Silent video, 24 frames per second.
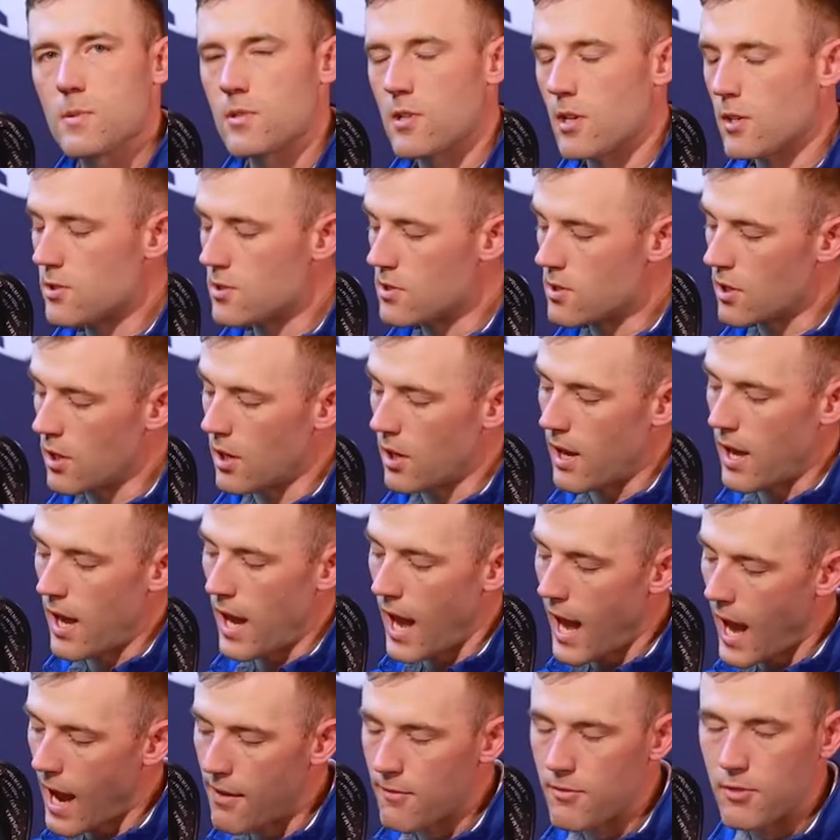protector, you're gonna
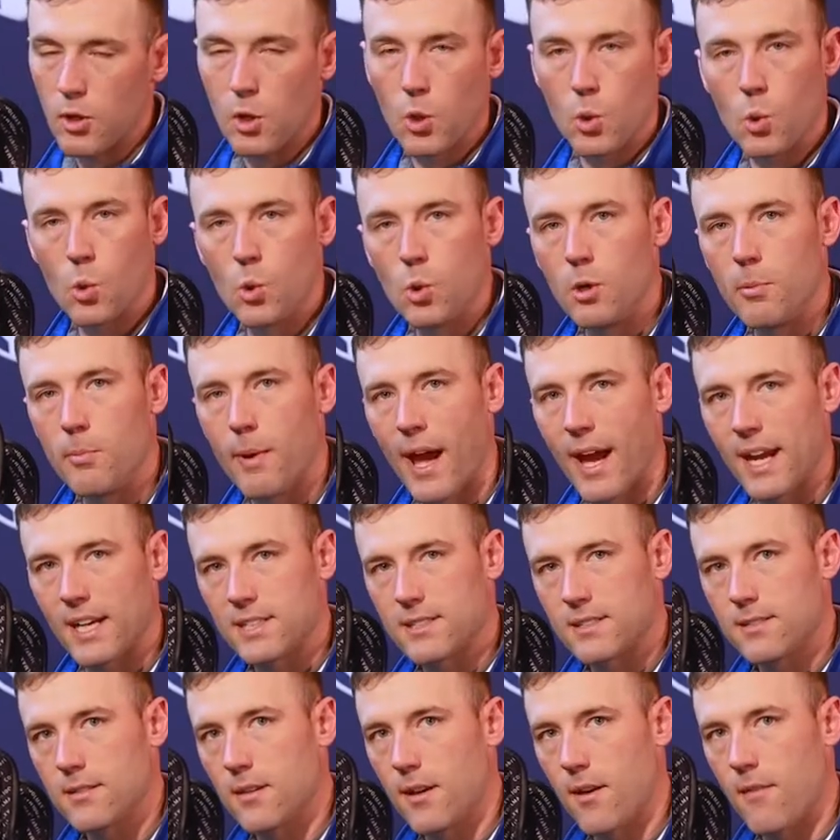have the Cool
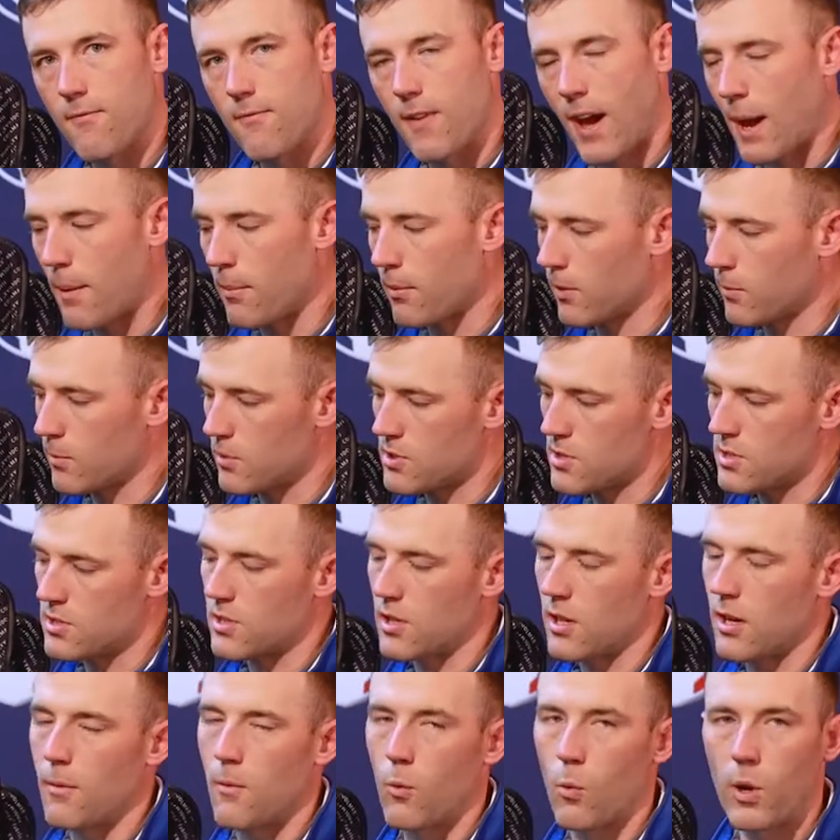Max fabric, which is
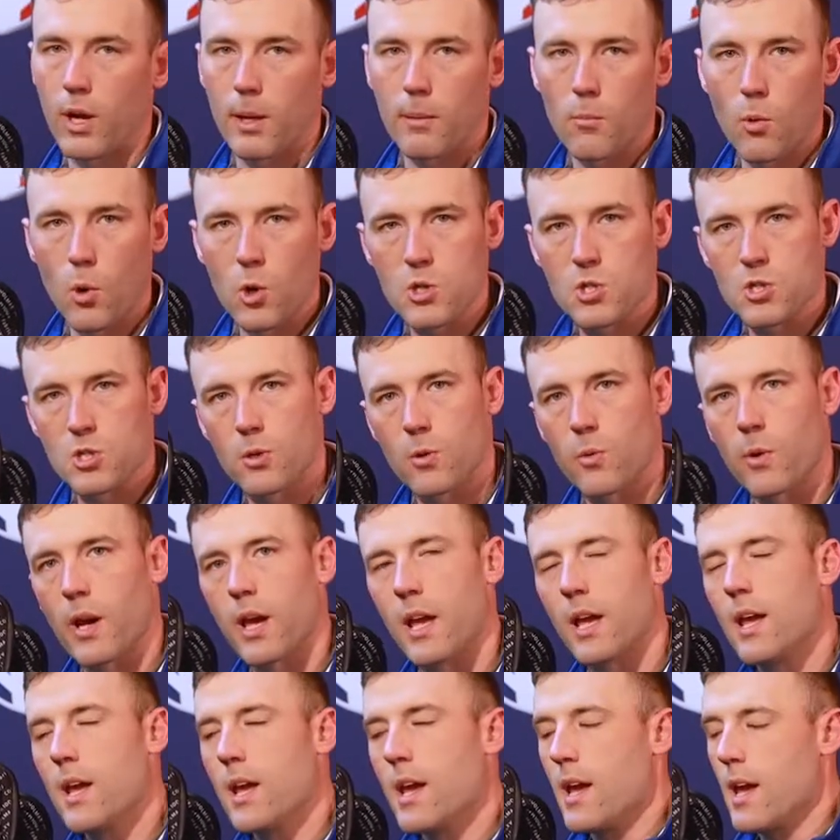gonna wick moisture
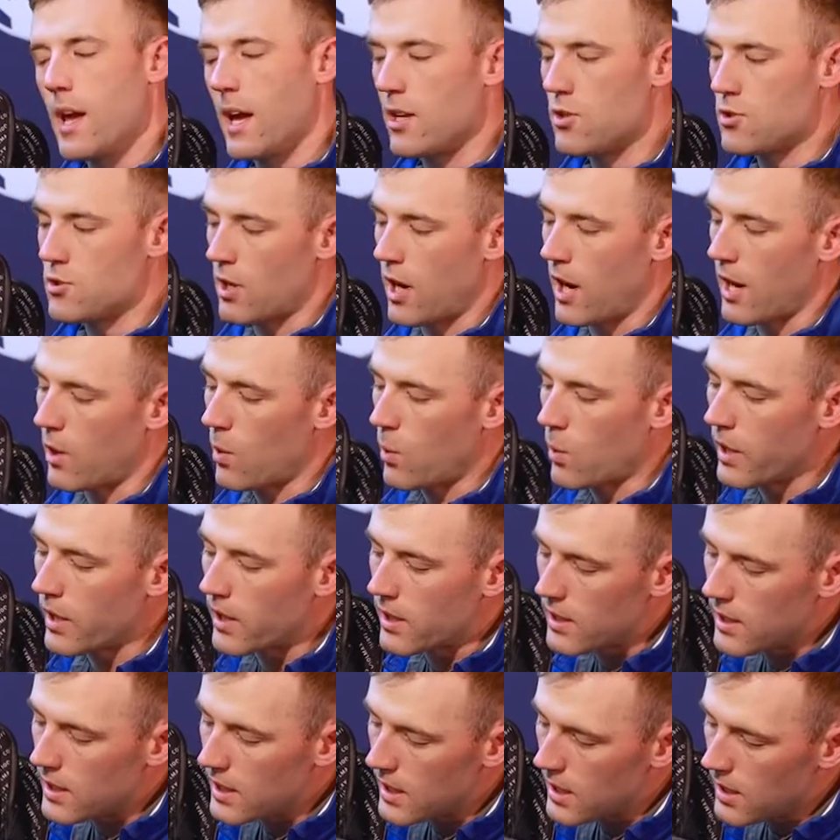away and dry
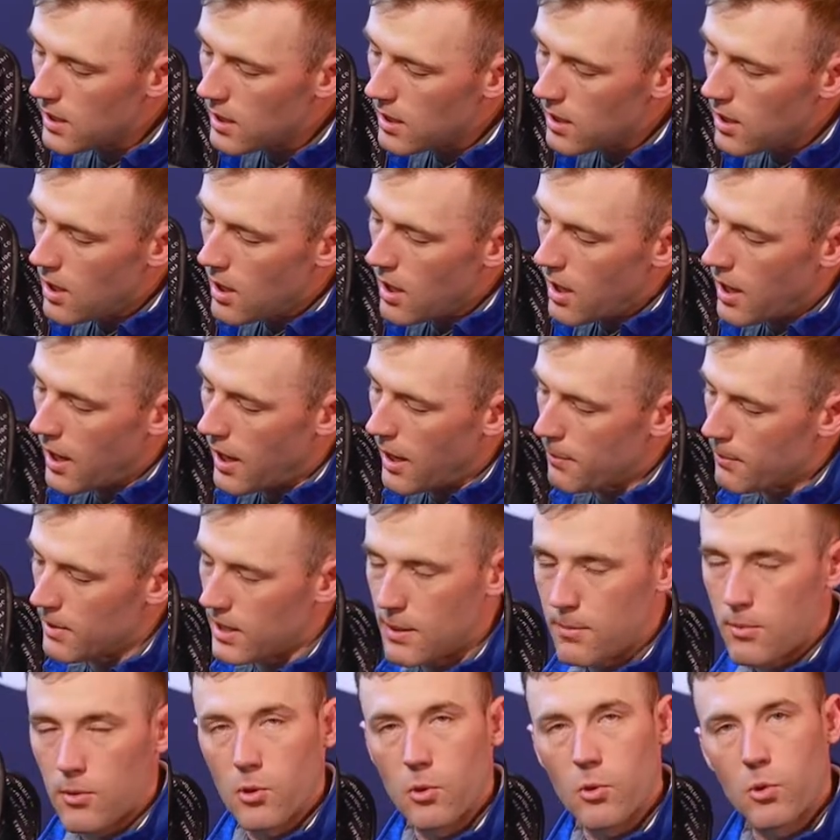quickly,
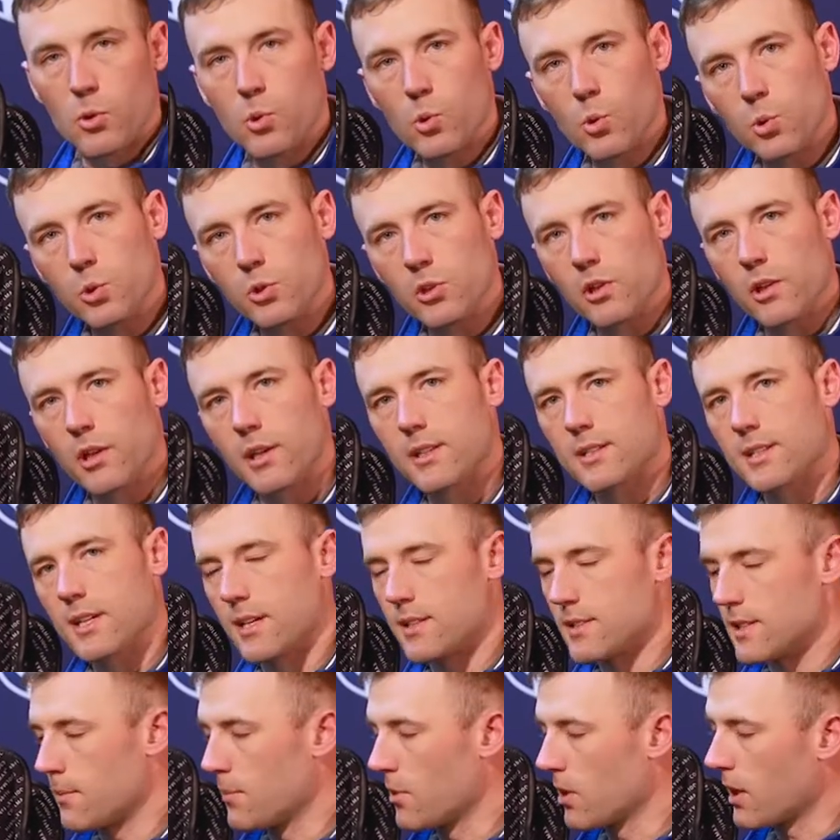keeping you cool during, say, a
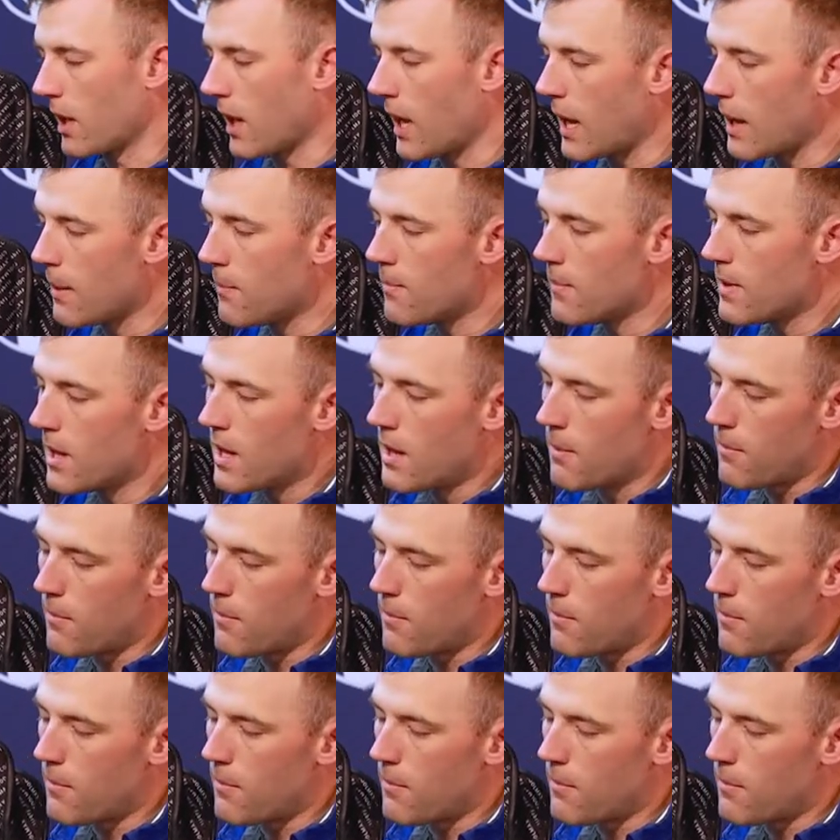summer game.